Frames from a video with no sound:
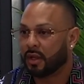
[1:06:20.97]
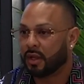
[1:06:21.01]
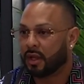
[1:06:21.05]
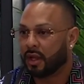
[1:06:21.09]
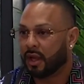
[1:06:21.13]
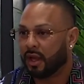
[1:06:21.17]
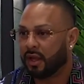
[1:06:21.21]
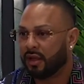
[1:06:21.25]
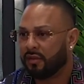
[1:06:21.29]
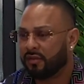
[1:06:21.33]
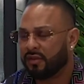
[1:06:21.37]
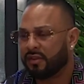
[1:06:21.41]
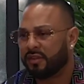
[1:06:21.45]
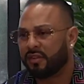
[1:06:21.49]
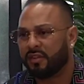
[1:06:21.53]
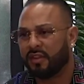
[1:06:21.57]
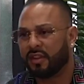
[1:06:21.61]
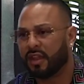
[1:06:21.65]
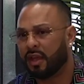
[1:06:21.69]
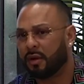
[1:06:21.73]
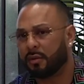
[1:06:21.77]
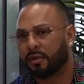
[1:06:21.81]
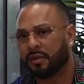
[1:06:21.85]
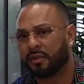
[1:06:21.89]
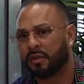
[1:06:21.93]
I even see
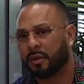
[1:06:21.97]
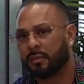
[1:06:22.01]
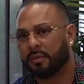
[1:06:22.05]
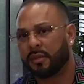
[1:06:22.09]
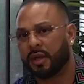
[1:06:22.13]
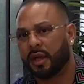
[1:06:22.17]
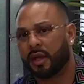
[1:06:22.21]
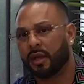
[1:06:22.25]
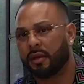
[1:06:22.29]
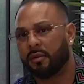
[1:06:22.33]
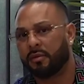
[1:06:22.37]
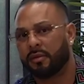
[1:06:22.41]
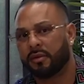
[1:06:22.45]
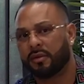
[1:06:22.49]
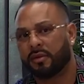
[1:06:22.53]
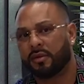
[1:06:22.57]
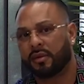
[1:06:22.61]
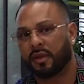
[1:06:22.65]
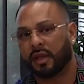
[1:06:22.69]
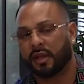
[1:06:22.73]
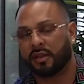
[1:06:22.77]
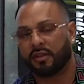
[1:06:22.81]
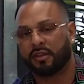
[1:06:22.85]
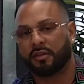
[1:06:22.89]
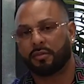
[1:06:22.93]
that with sometimes
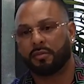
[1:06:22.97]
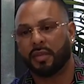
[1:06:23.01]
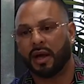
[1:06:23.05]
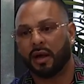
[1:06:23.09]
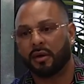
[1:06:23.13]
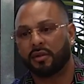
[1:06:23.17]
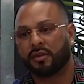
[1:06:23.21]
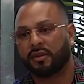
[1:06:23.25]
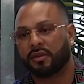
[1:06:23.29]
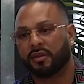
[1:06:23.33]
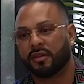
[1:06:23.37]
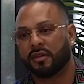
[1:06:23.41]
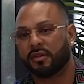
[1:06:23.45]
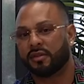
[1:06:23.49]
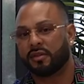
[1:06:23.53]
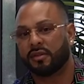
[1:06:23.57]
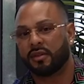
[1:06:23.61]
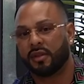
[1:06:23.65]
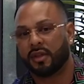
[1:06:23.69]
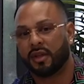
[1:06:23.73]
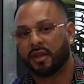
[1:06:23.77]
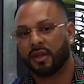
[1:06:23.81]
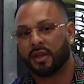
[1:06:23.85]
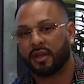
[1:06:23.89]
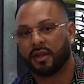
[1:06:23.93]
like spouses
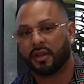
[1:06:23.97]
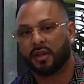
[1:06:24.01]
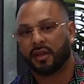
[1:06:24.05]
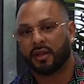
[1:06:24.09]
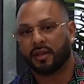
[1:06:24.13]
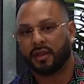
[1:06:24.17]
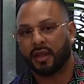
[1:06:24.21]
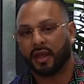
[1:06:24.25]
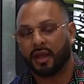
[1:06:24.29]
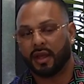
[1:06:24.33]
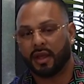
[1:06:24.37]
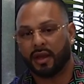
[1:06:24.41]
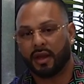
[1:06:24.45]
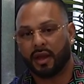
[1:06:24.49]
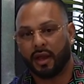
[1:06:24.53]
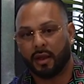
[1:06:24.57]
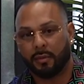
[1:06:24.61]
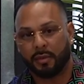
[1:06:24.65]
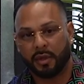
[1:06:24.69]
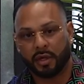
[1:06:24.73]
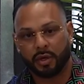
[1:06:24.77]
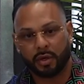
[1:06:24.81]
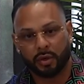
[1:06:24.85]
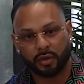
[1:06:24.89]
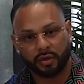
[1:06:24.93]
that I'll
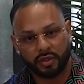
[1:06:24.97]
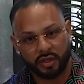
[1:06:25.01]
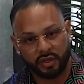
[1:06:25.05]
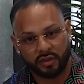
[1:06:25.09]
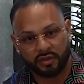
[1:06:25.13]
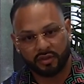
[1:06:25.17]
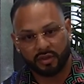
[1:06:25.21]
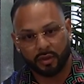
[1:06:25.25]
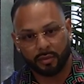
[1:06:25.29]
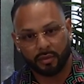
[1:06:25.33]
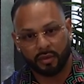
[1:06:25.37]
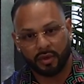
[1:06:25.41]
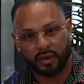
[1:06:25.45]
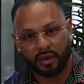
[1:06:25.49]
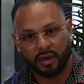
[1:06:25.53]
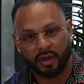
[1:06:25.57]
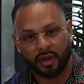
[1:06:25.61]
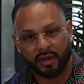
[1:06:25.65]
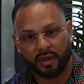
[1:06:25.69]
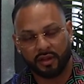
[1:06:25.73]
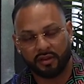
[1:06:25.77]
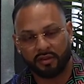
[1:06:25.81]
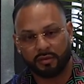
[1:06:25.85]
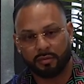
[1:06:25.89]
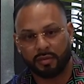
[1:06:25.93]
be coaching someone and
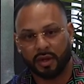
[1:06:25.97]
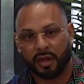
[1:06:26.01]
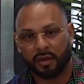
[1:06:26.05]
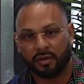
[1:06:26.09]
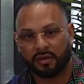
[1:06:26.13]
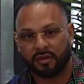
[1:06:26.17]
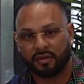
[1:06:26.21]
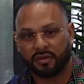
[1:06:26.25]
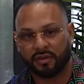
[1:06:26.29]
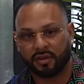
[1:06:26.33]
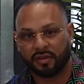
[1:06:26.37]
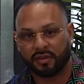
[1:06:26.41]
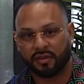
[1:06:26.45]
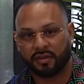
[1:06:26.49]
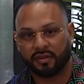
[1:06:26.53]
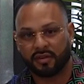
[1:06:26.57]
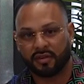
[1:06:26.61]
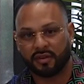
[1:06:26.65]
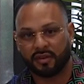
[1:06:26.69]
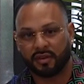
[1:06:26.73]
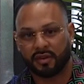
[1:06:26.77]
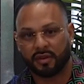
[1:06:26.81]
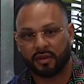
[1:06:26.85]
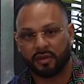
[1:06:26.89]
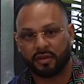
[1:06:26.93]
the spouse is just
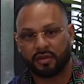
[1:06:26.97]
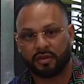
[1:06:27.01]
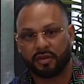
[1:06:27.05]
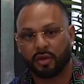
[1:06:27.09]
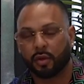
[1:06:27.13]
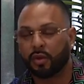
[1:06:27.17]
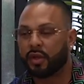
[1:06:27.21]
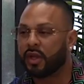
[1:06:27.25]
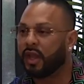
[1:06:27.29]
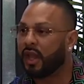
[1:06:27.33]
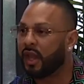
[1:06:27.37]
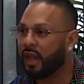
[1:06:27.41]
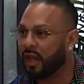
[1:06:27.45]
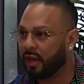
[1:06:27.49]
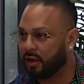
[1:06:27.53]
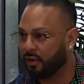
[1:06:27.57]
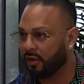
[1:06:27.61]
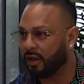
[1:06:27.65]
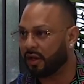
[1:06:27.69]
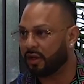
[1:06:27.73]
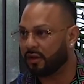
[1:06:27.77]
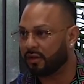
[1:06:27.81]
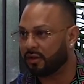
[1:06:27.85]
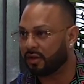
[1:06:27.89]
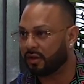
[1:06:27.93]
so
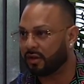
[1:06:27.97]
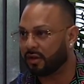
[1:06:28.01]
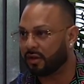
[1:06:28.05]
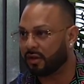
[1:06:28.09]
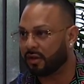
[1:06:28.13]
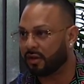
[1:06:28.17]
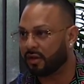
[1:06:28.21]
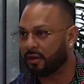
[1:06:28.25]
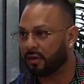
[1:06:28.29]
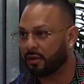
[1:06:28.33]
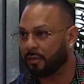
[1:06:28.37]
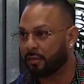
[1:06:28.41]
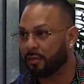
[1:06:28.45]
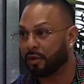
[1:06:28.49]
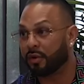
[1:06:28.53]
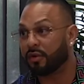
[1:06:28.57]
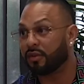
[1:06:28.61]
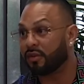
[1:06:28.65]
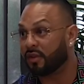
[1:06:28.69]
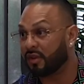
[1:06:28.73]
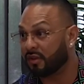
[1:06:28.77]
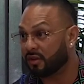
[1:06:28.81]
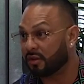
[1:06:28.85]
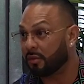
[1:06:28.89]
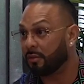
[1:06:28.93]
catering to the person
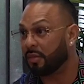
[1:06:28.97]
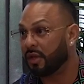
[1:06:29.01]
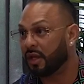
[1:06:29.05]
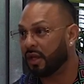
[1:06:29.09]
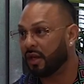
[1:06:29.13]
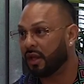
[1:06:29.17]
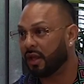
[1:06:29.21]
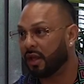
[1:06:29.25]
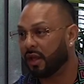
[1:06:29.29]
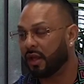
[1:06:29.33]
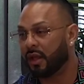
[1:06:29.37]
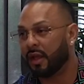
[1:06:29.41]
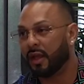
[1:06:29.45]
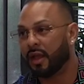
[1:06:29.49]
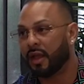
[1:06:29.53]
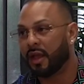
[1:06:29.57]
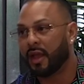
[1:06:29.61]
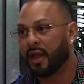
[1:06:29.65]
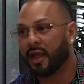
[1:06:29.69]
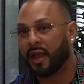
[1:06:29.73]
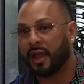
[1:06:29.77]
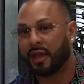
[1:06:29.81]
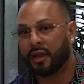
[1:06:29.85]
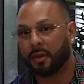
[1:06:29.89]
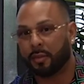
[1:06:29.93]
that's competing
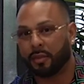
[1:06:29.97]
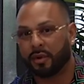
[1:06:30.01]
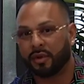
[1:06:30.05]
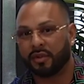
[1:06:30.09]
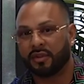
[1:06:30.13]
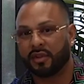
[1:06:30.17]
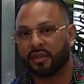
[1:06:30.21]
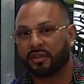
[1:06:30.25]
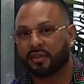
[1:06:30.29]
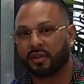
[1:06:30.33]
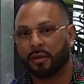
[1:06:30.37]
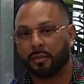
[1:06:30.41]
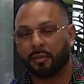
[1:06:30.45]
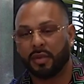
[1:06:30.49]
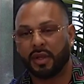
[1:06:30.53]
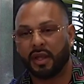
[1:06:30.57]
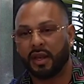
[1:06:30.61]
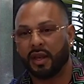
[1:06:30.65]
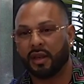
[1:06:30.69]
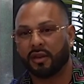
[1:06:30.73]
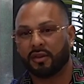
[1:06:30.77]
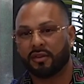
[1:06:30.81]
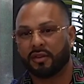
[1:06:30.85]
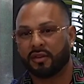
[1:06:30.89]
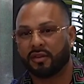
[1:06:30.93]
and the person that's
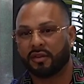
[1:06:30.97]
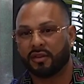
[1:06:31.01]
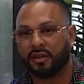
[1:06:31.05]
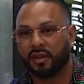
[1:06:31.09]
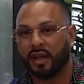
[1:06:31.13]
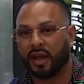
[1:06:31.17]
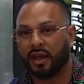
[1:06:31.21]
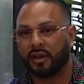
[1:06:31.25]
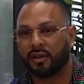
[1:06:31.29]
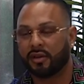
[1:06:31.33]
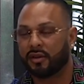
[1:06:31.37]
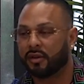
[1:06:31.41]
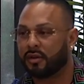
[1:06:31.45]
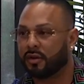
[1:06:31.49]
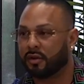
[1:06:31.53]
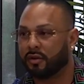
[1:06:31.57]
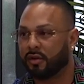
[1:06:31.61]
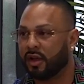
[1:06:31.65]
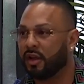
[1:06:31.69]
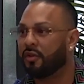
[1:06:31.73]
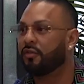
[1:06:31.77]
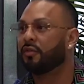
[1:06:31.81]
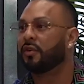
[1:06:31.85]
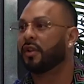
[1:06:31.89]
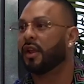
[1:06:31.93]
competing is just not
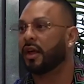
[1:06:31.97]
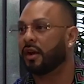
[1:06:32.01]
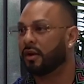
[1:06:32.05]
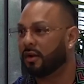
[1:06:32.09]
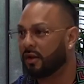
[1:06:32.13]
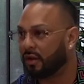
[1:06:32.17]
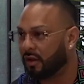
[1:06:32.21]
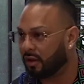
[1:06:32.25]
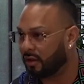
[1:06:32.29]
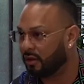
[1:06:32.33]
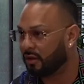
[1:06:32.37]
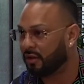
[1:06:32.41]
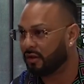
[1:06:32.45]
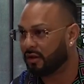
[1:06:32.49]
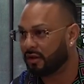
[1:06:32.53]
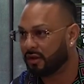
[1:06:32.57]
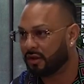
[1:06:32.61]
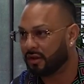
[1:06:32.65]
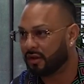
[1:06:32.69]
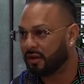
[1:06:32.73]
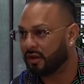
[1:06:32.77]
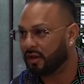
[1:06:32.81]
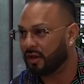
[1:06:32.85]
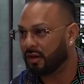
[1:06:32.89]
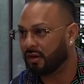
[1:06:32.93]
grateful at all.
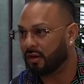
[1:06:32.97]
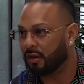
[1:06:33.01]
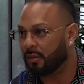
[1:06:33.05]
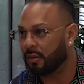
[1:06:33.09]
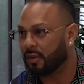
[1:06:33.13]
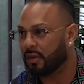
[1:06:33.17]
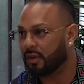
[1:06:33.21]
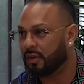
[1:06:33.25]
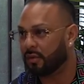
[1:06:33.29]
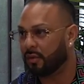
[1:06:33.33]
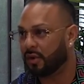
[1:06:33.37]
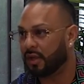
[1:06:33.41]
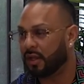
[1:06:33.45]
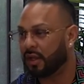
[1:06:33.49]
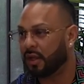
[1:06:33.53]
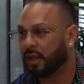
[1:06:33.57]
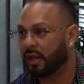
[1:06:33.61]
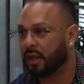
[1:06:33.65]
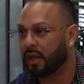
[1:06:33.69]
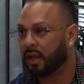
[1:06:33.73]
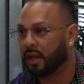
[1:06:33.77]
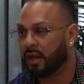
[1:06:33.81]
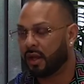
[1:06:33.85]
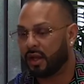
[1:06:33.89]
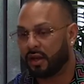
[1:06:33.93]
You know what I mean? The way they,
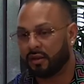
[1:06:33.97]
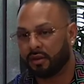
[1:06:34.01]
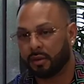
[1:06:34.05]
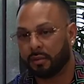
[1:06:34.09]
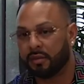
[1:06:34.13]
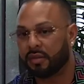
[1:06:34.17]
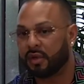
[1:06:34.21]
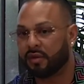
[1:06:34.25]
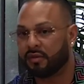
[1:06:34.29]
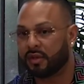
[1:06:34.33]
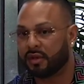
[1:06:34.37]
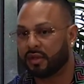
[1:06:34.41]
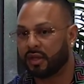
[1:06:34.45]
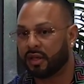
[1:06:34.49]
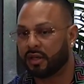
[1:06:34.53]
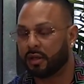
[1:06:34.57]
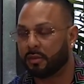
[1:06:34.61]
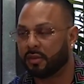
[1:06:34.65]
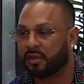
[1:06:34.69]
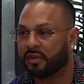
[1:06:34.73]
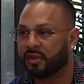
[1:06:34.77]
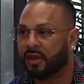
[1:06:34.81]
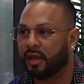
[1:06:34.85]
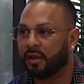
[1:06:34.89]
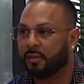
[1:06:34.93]
I sometimes have to take them
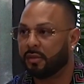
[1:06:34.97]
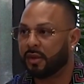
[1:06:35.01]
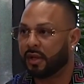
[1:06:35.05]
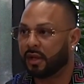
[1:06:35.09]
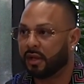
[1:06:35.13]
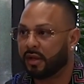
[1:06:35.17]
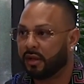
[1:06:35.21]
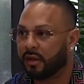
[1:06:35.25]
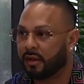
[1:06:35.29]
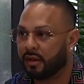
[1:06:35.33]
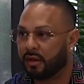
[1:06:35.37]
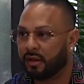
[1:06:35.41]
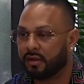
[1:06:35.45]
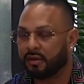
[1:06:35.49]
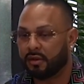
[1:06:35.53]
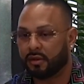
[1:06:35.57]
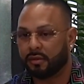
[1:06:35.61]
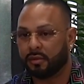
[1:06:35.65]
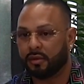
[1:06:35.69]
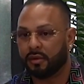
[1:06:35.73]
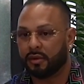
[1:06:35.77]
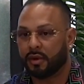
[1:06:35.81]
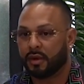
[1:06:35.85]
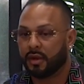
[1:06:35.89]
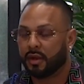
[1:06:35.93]
aside and be like, hey,
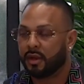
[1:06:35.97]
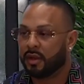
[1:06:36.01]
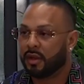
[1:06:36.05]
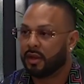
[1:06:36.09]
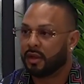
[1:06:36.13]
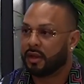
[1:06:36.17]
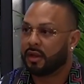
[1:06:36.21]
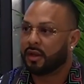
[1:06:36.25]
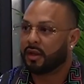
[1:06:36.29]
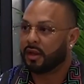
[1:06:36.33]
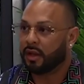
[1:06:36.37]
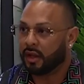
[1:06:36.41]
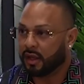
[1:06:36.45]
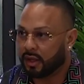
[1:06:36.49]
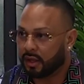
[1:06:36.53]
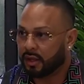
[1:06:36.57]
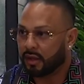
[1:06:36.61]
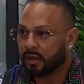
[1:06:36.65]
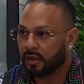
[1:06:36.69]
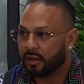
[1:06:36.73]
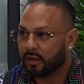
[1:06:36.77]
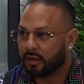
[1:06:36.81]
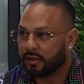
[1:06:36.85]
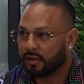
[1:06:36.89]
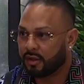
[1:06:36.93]
listen, like
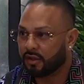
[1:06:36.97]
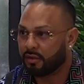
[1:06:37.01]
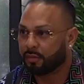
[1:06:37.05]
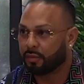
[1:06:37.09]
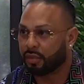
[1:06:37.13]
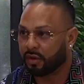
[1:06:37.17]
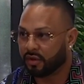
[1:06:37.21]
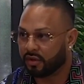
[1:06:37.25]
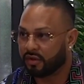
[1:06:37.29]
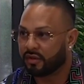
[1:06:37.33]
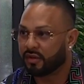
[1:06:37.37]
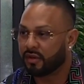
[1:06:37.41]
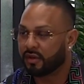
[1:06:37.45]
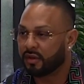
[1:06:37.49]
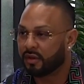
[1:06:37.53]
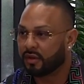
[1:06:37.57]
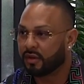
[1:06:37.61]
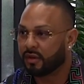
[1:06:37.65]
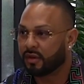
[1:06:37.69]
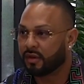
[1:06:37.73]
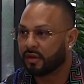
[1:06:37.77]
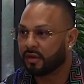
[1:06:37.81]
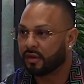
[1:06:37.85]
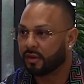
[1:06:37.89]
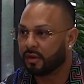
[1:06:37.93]
this person
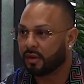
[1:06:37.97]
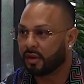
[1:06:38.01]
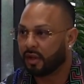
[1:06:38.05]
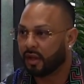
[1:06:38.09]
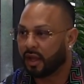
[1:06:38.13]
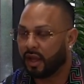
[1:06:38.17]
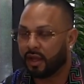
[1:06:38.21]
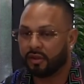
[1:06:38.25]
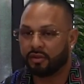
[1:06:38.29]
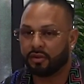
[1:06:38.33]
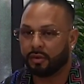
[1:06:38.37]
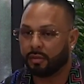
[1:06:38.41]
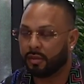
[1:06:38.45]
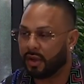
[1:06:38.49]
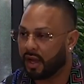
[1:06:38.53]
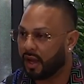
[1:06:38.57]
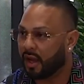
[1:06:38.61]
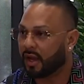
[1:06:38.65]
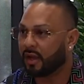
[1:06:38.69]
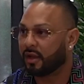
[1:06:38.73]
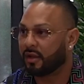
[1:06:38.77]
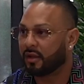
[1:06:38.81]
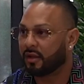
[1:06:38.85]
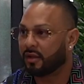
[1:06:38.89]
has your back.